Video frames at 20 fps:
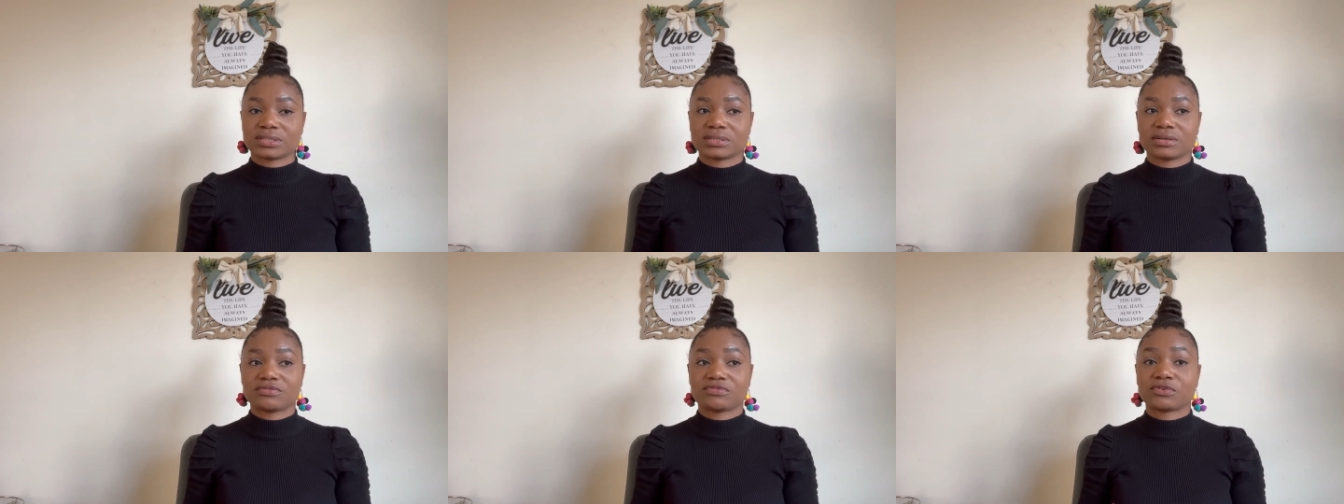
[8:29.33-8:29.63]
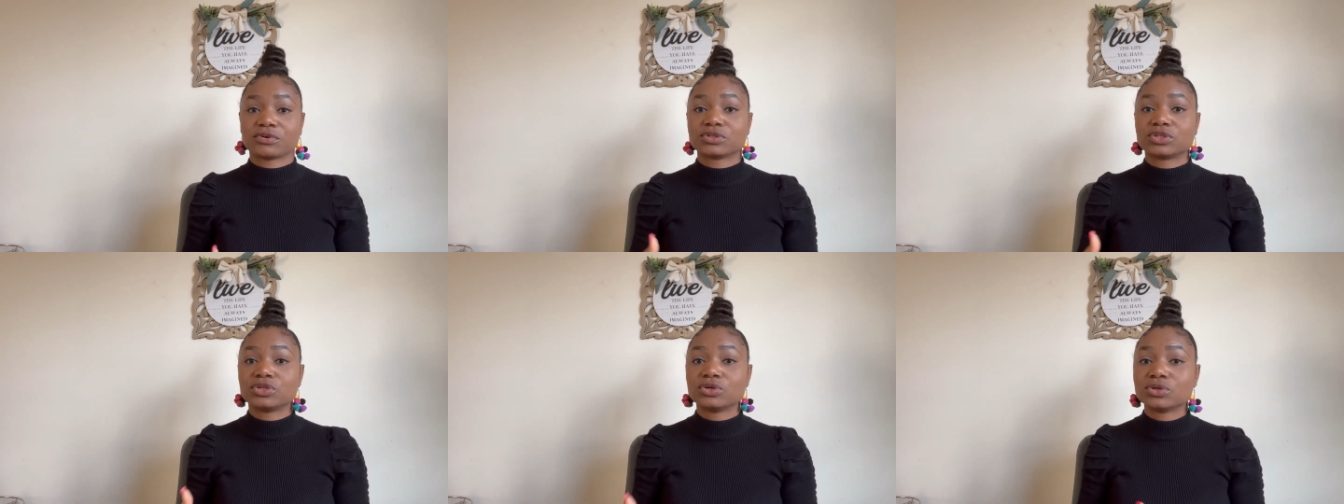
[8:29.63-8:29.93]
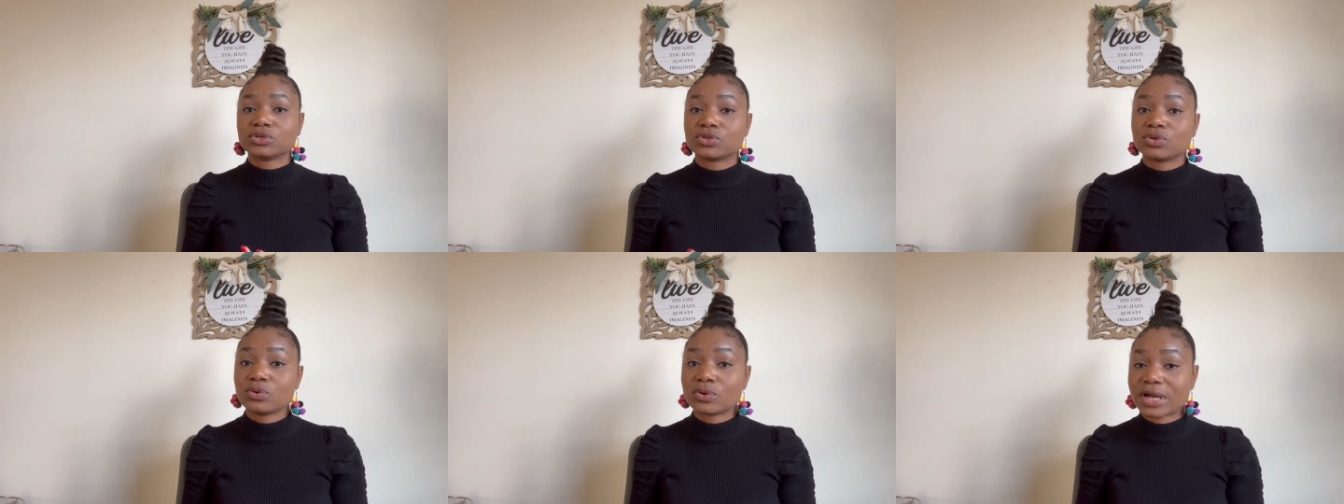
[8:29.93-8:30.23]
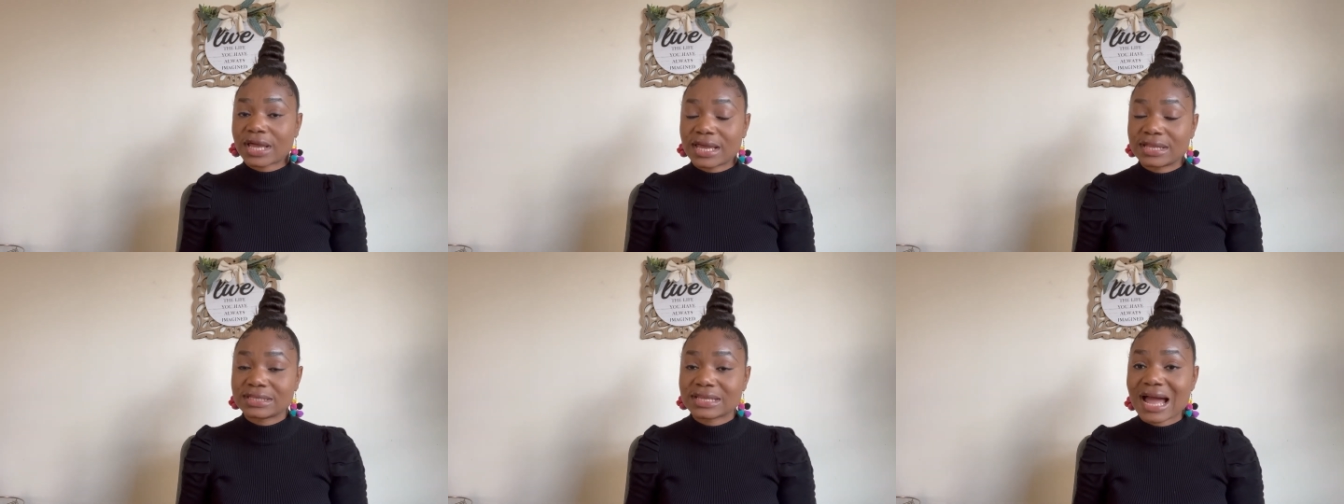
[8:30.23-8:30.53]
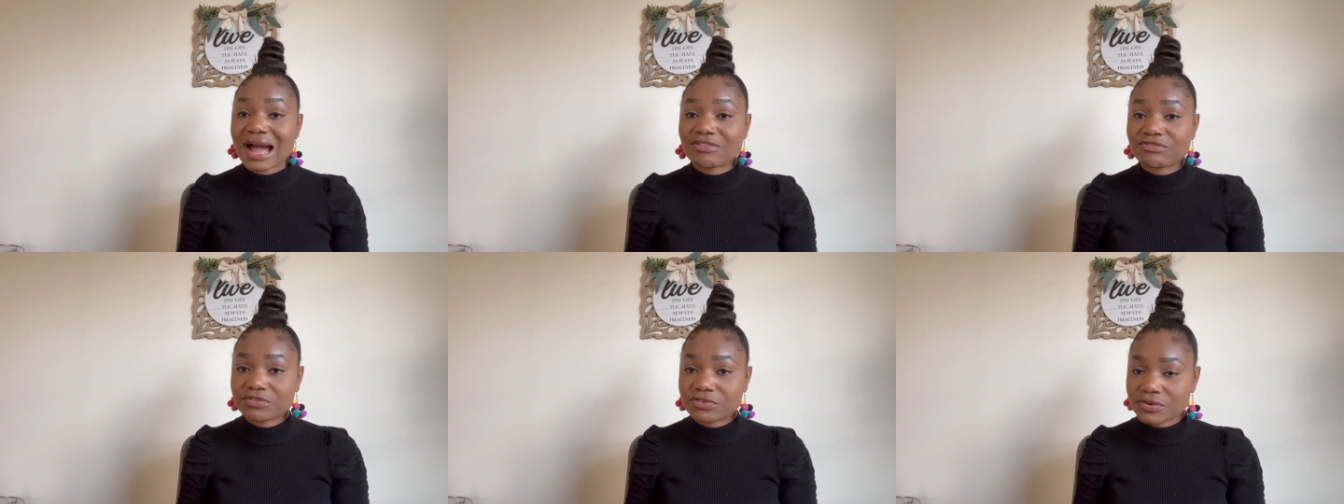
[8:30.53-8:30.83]
For those who can't
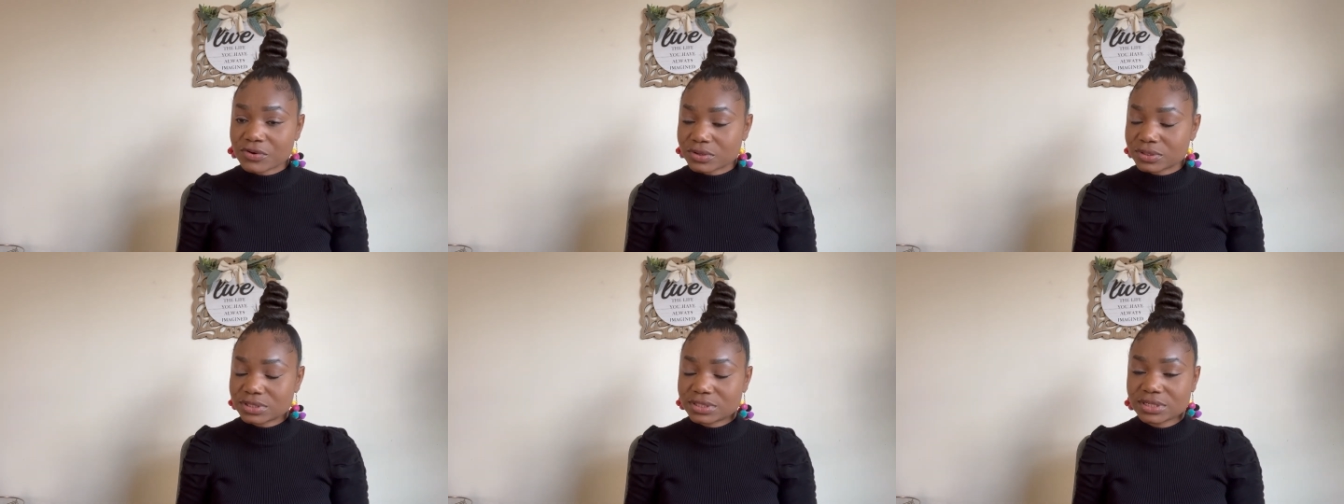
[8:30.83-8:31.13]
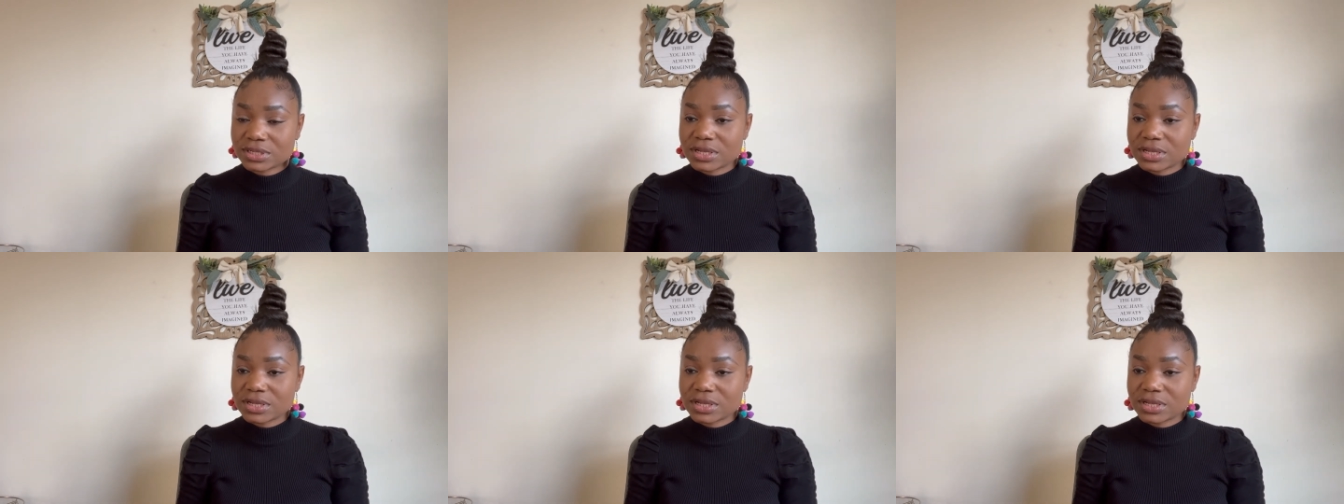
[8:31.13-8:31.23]
afford